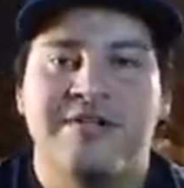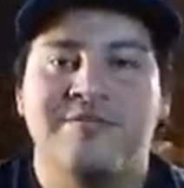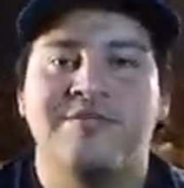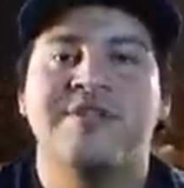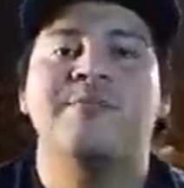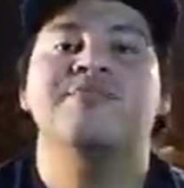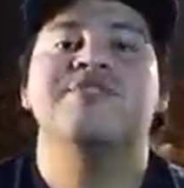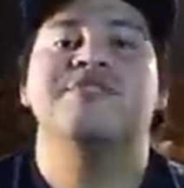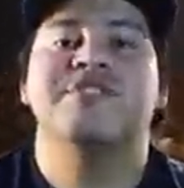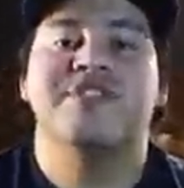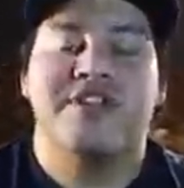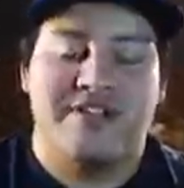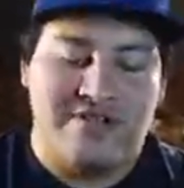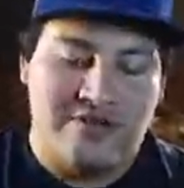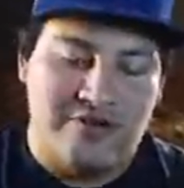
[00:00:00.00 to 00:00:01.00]
Double
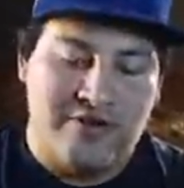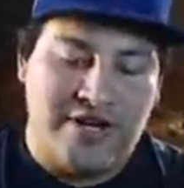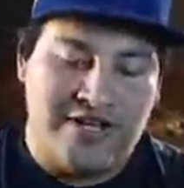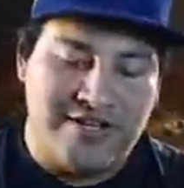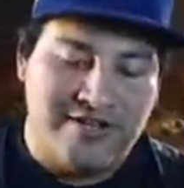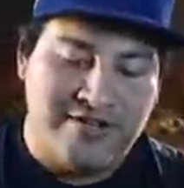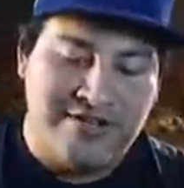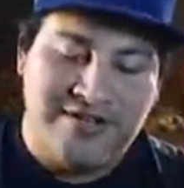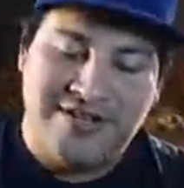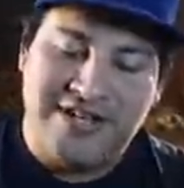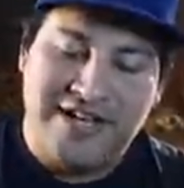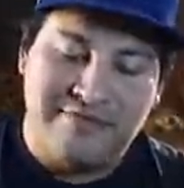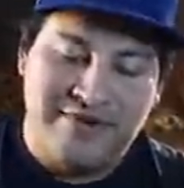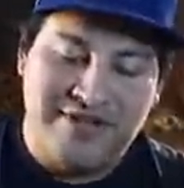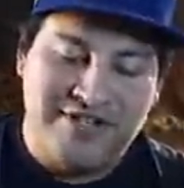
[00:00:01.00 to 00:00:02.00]
check. Alright.
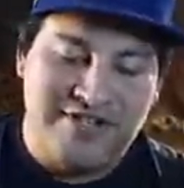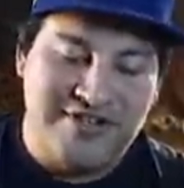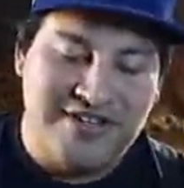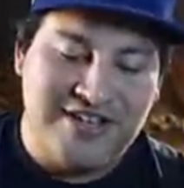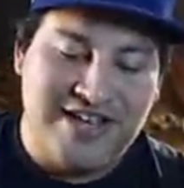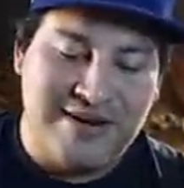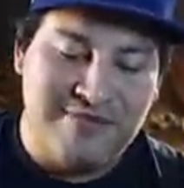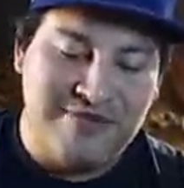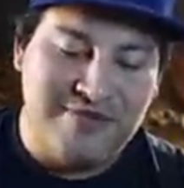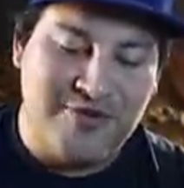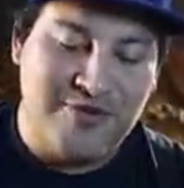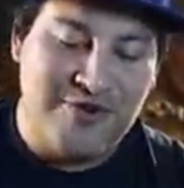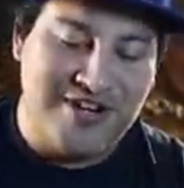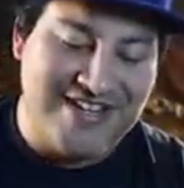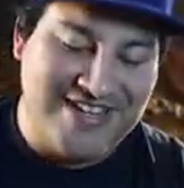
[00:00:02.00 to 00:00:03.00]
Gotta make sure the camera's
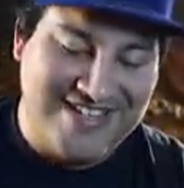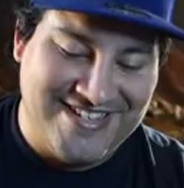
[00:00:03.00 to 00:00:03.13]
recording.